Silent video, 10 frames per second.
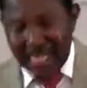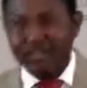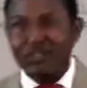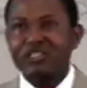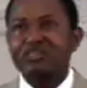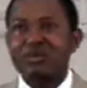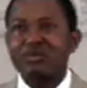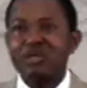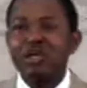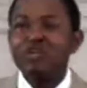As God's
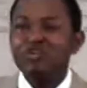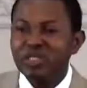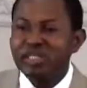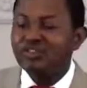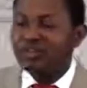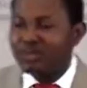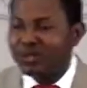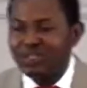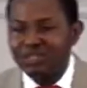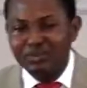people, you need to pray
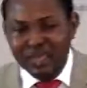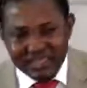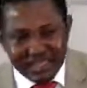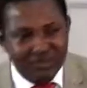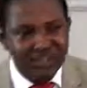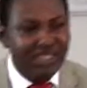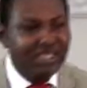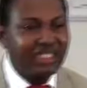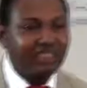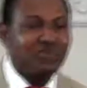for the president, for the
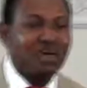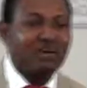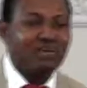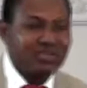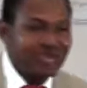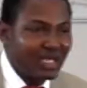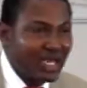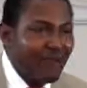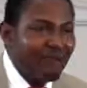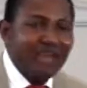leadership of our country.
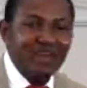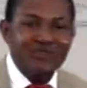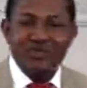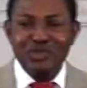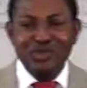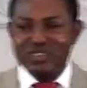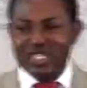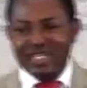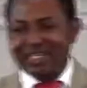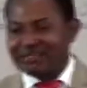Many of you don't
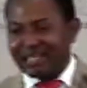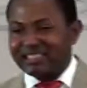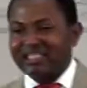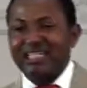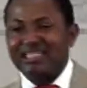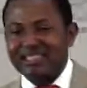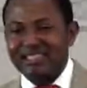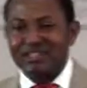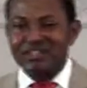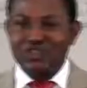think Nigeria is a
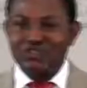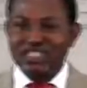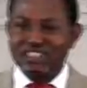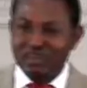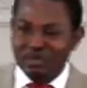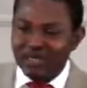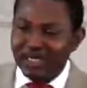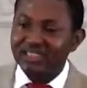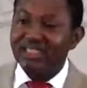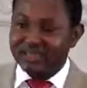serious subject in your
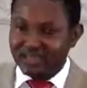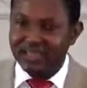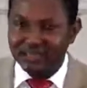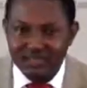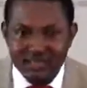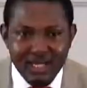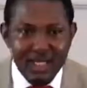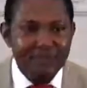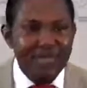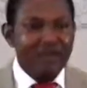prayers. It is.
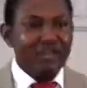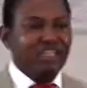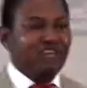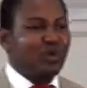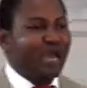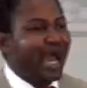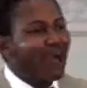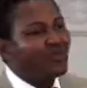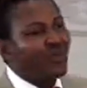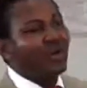Because if we
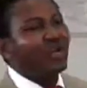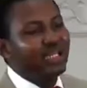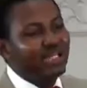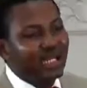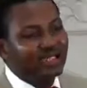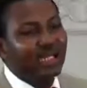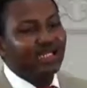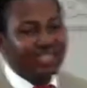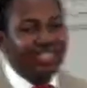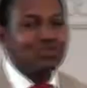have wrong leaders,
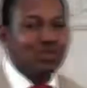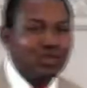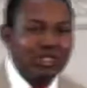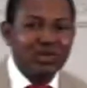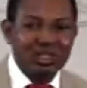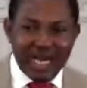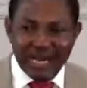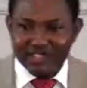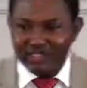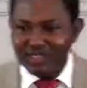things will go the wrong
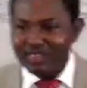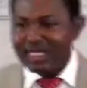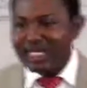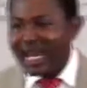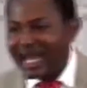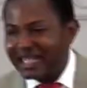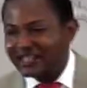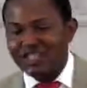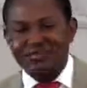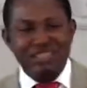direction. The naira
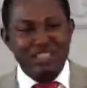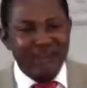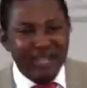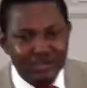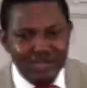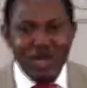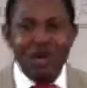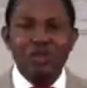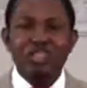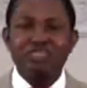has just been devalued.
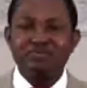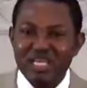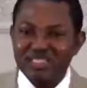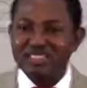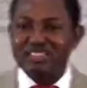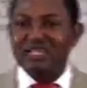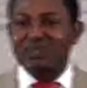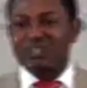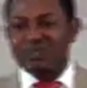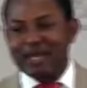What it means is that
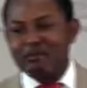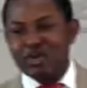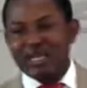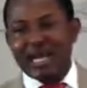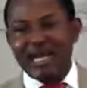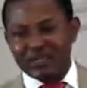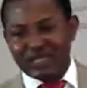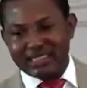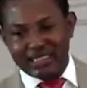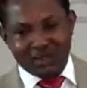you will spend more naira to
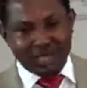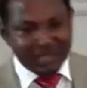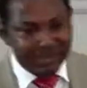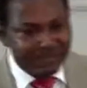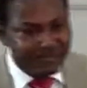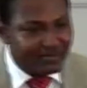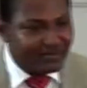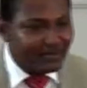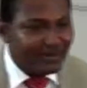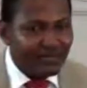get a dollar.
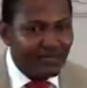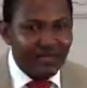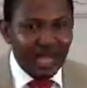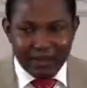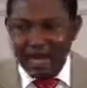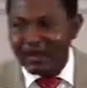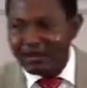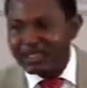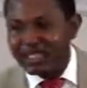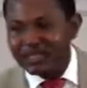Am I
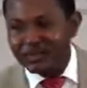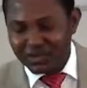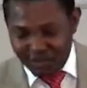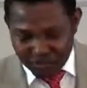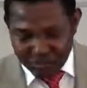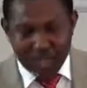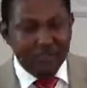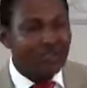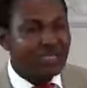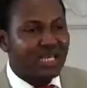communicating with you? We're
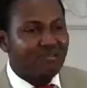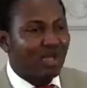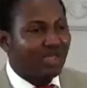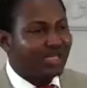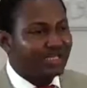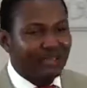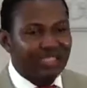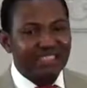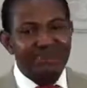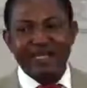going to send bulk SMS
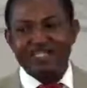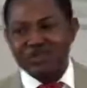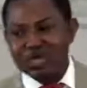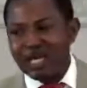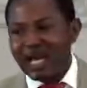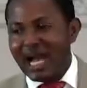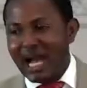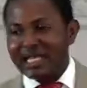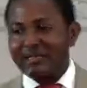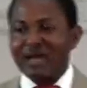this past week,
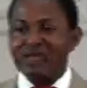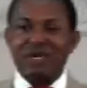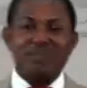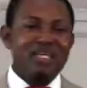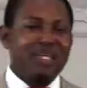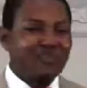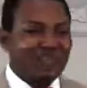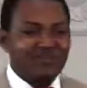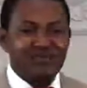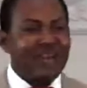and the man who had been giving
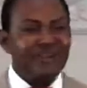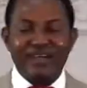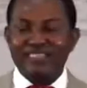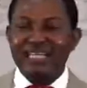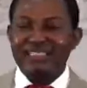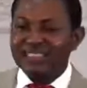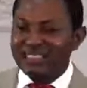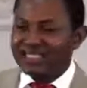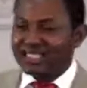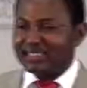us very fantastic
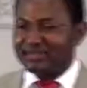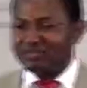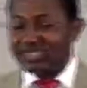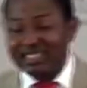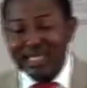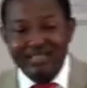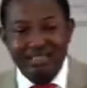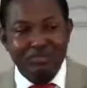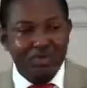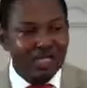discount
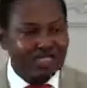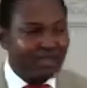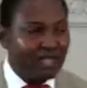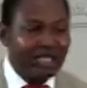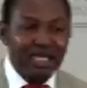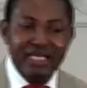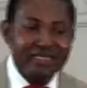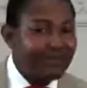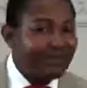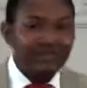in bulk SMS, he
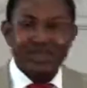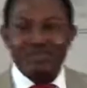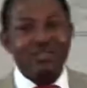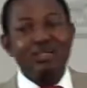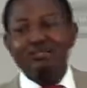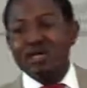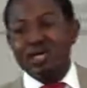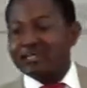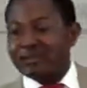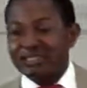said, pastor, I'm sorry, bulk
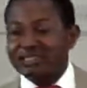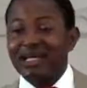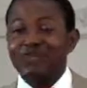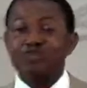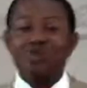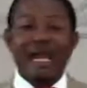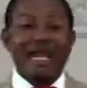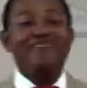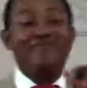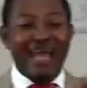SMS is now 2
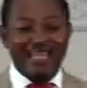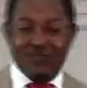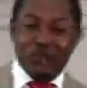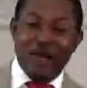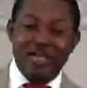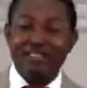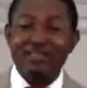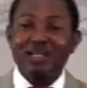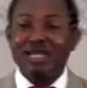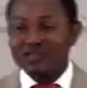naira flat for one. The
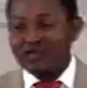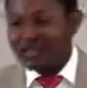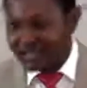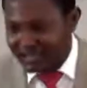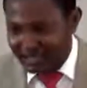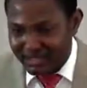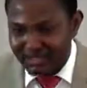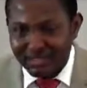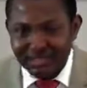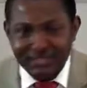dollar has gone crazy.
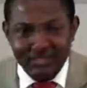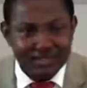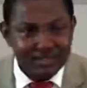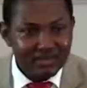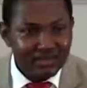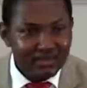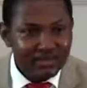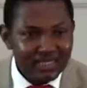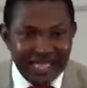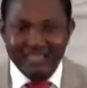
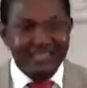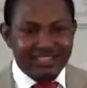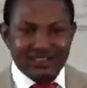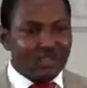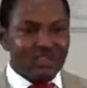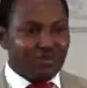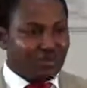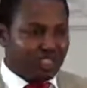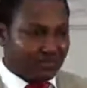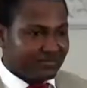That's the decision of
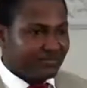somebody.